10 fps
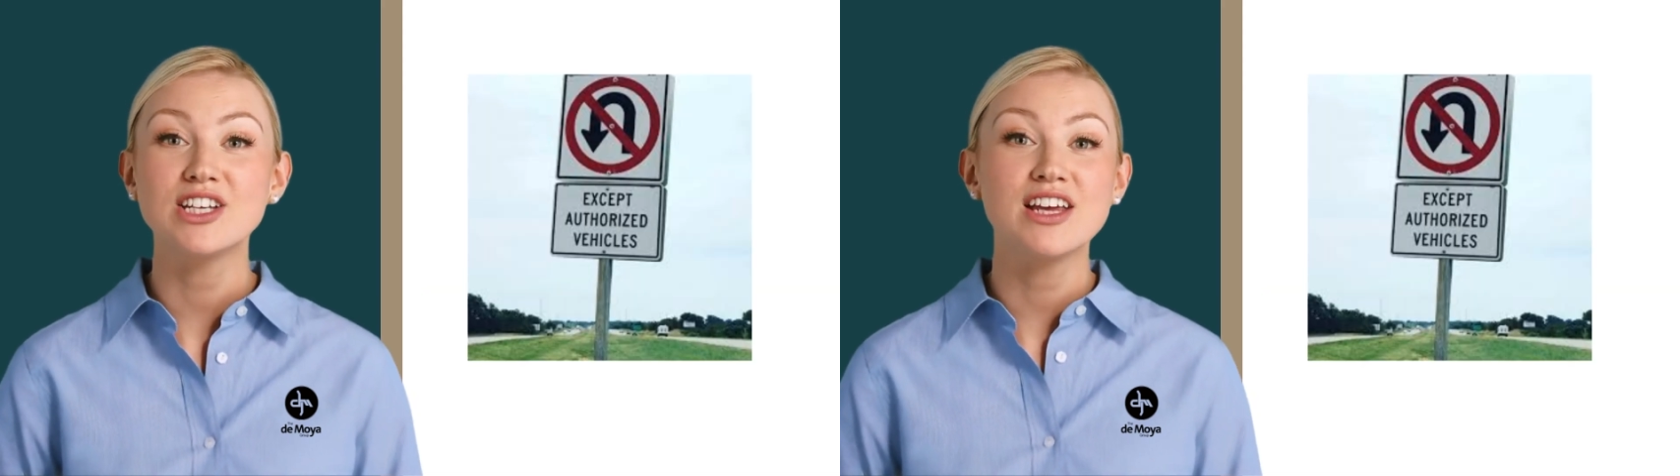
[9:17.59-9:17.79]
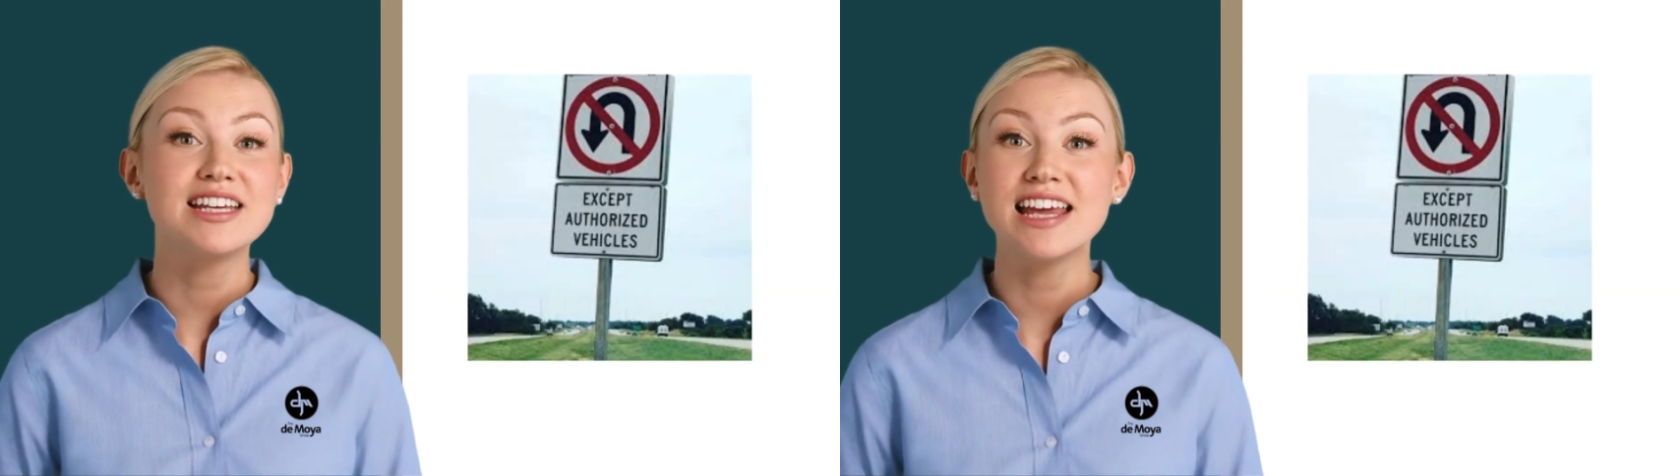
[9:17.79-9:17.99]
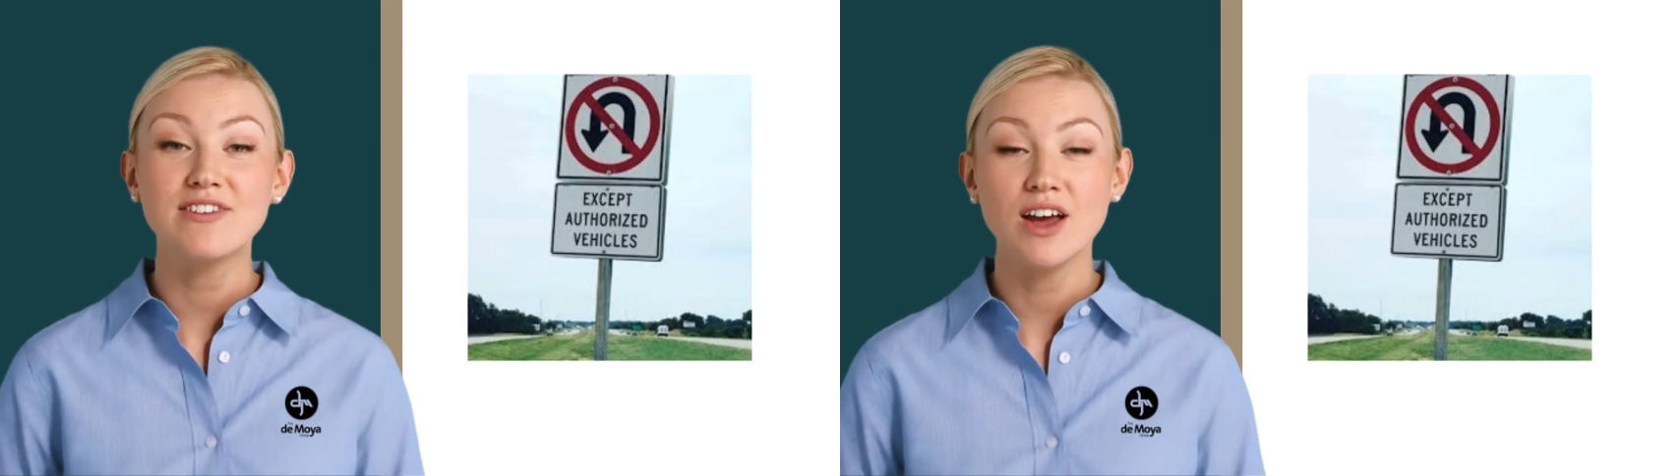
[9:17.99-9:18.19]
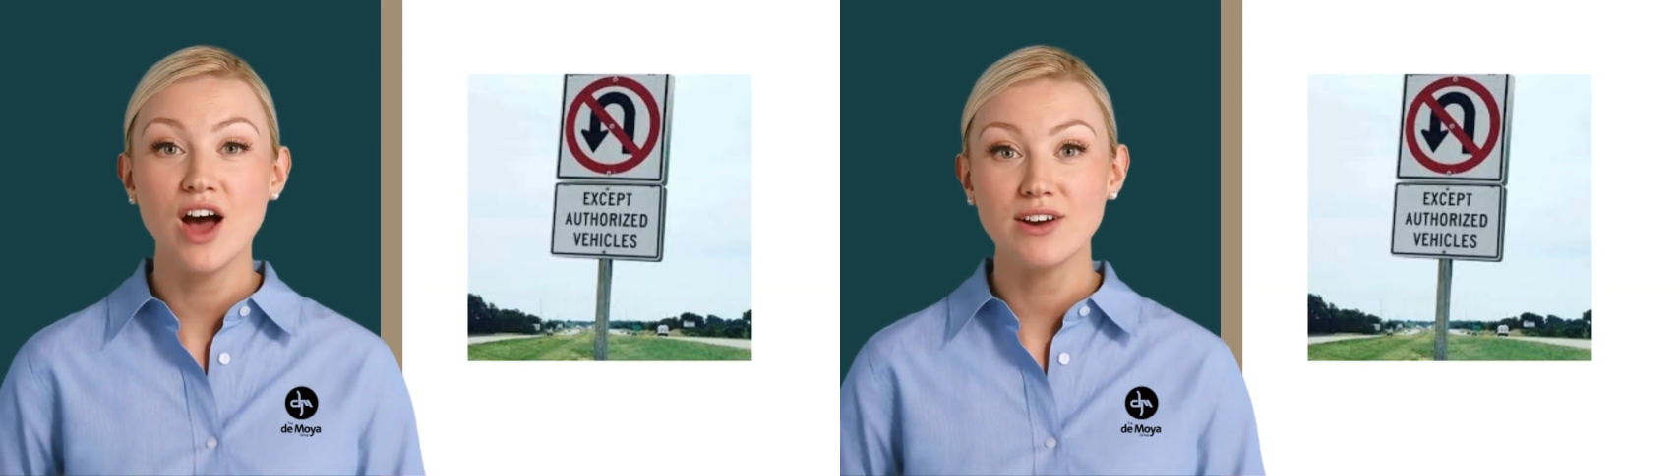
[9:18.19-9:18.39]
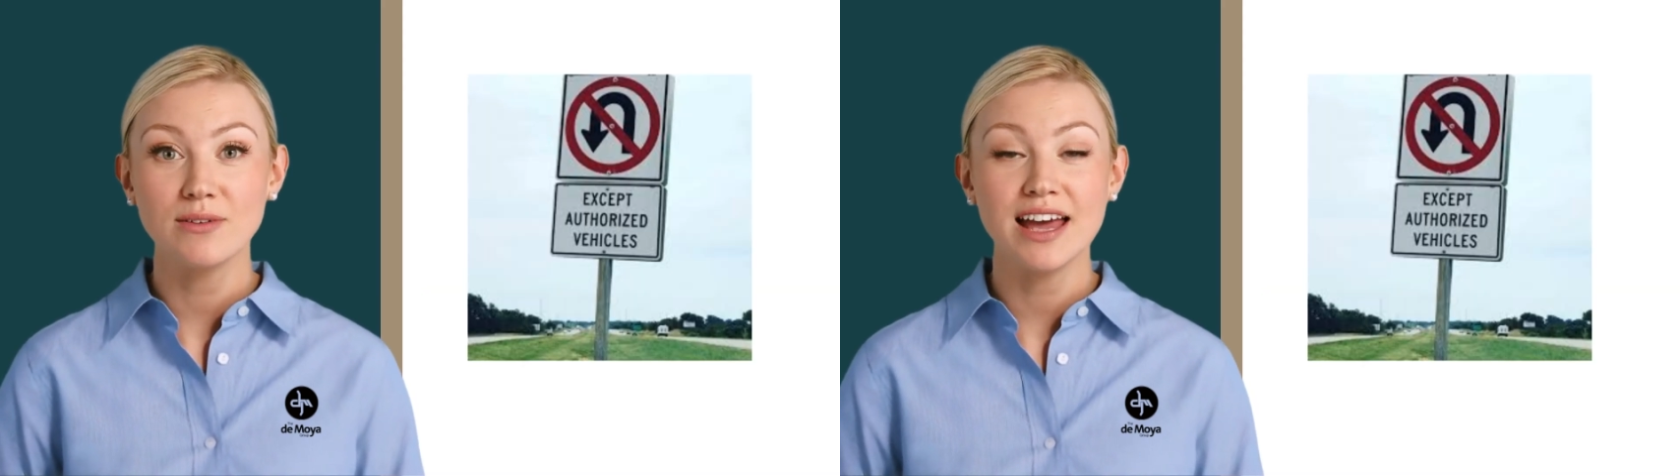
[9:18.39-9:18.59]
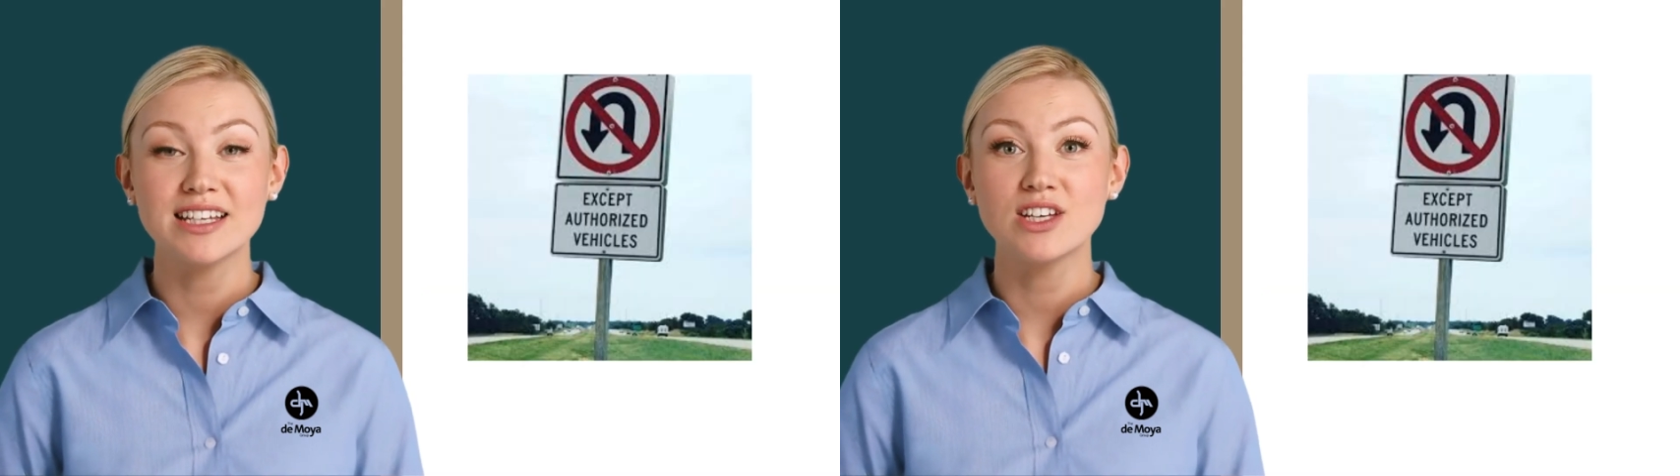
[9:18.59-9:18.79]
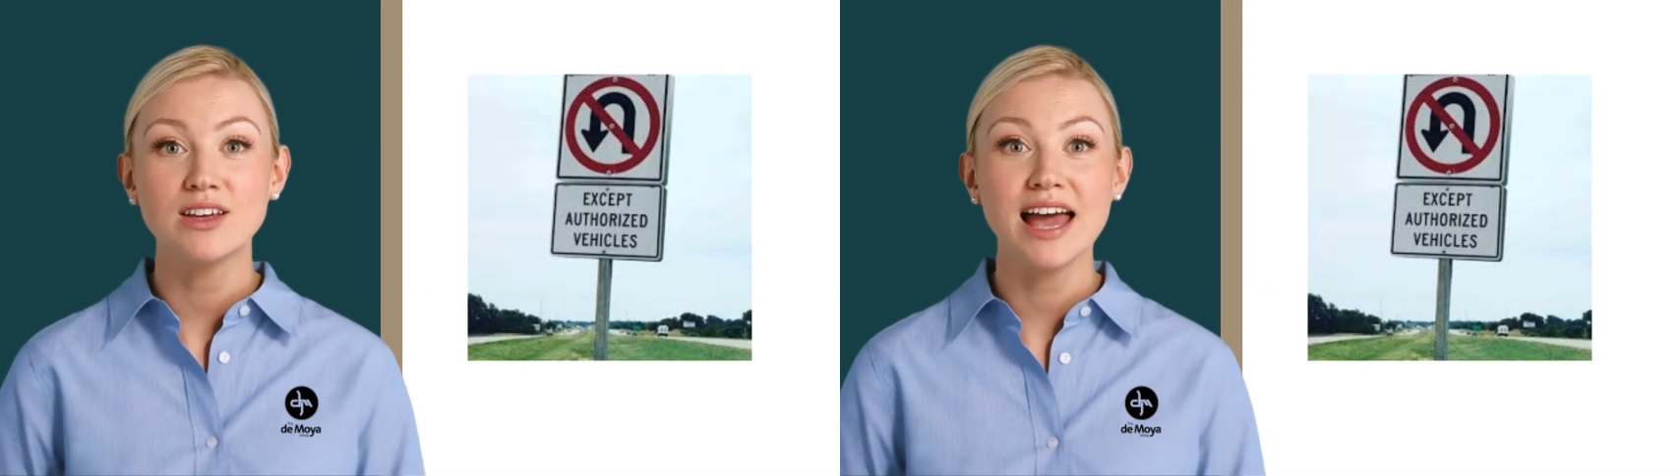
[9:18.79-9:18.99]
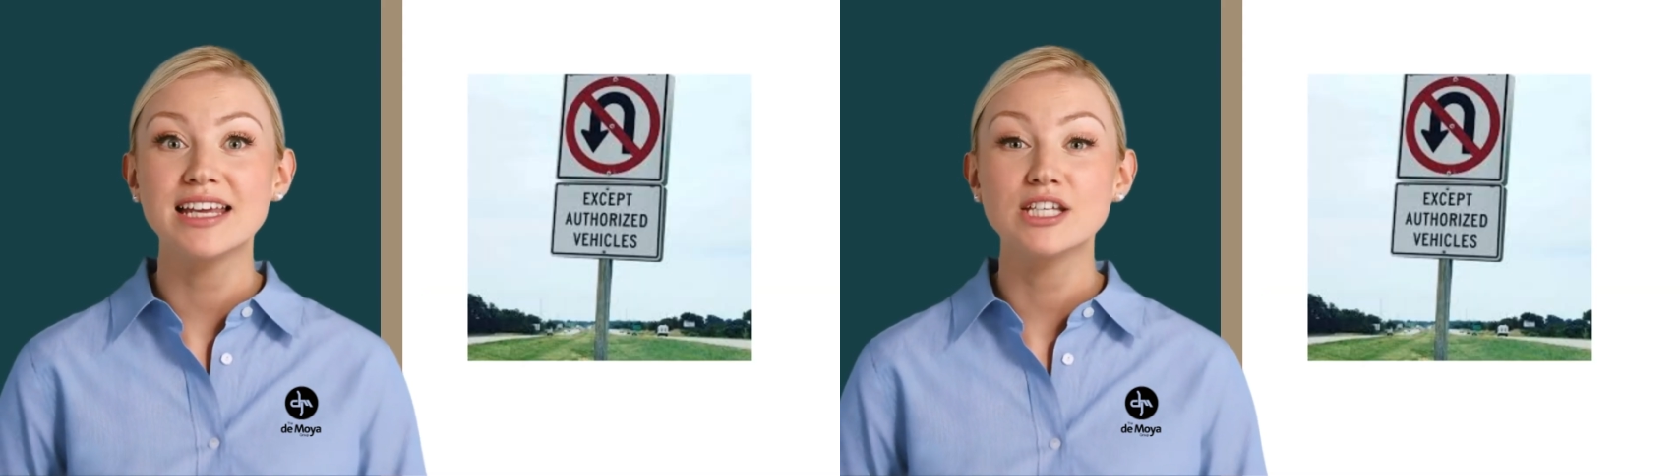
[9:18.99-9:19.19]
are never authorized on
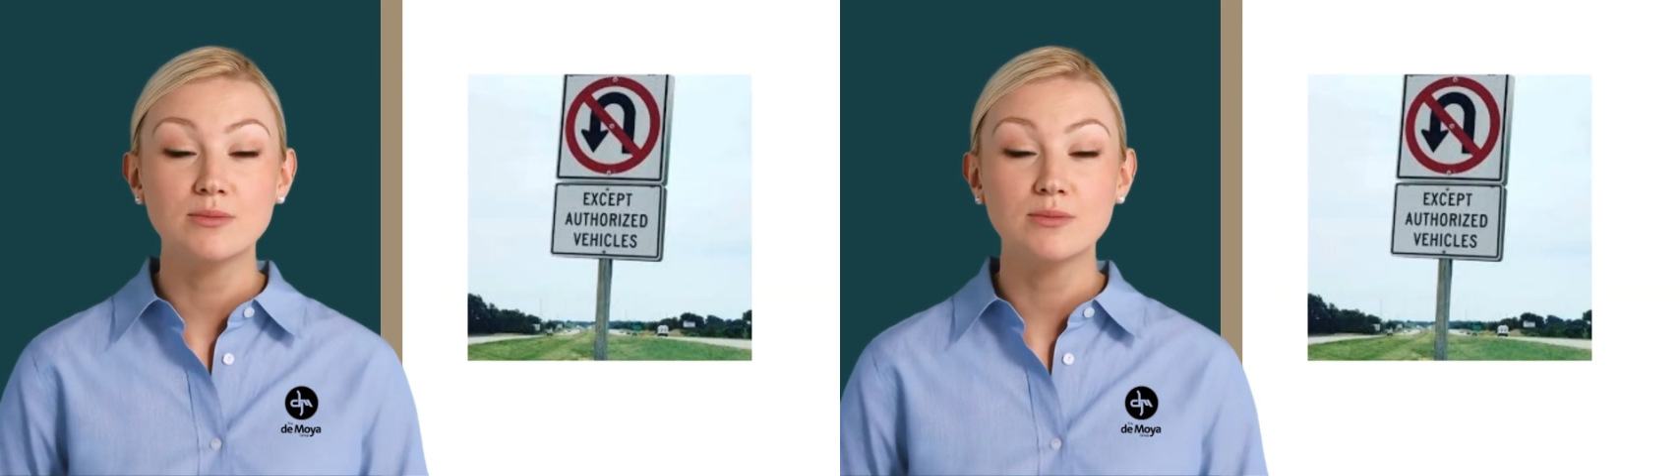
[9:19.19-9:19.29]
any